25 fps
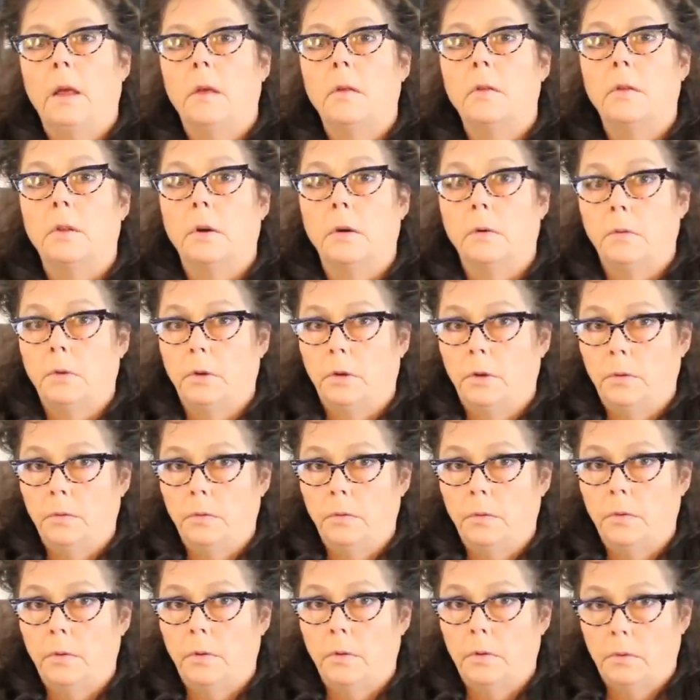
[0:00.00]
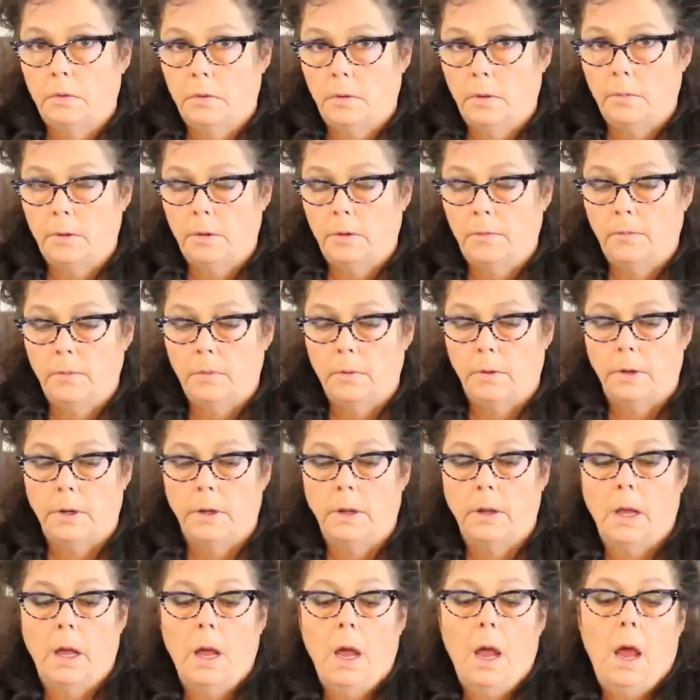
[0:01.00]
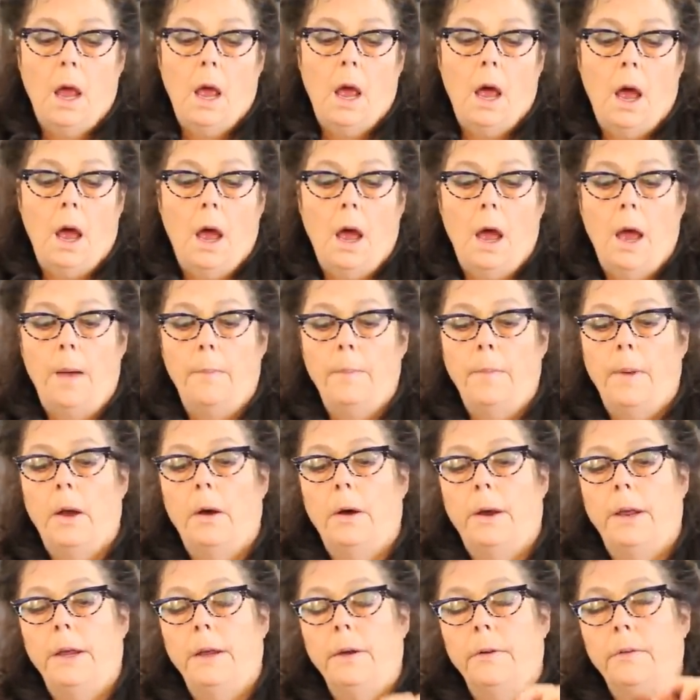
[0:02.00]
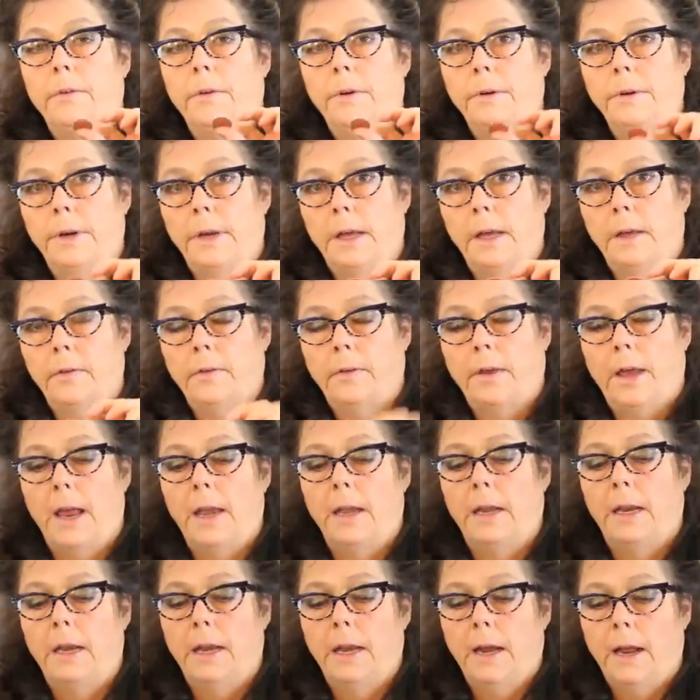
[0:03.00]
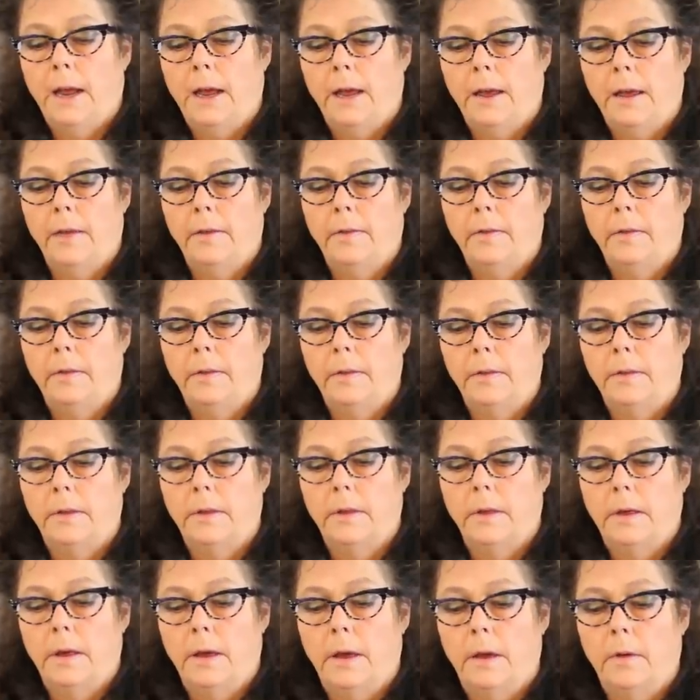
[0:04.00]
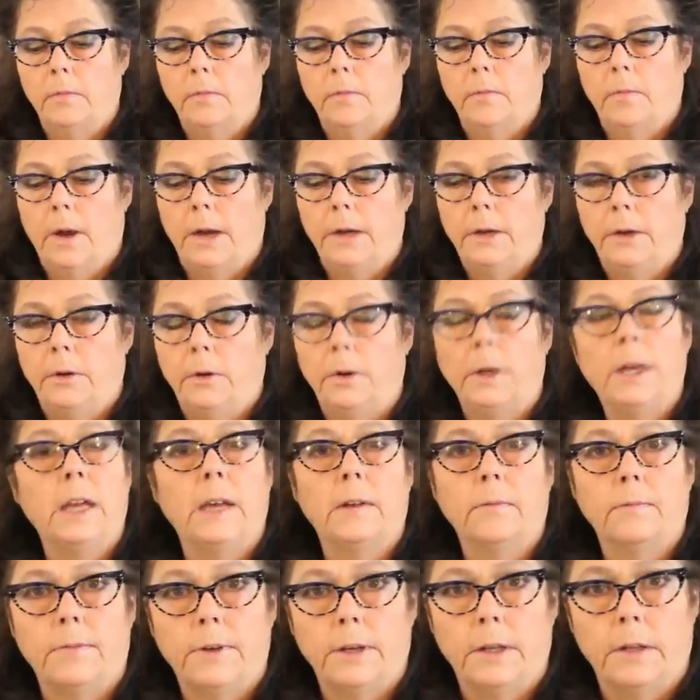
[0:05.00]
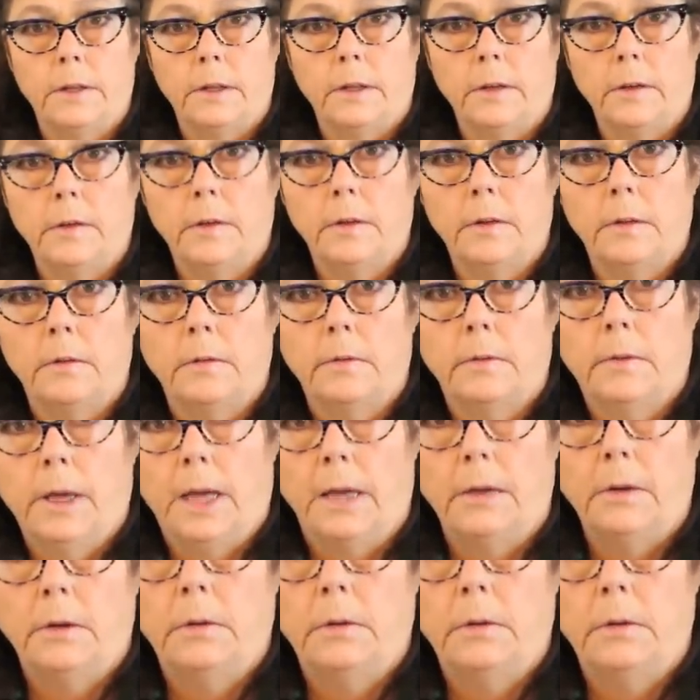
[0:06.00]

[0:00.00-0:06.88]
So don't use WD-40. Um, okay, here's our disc, and it has, a, I know you can't feel this, can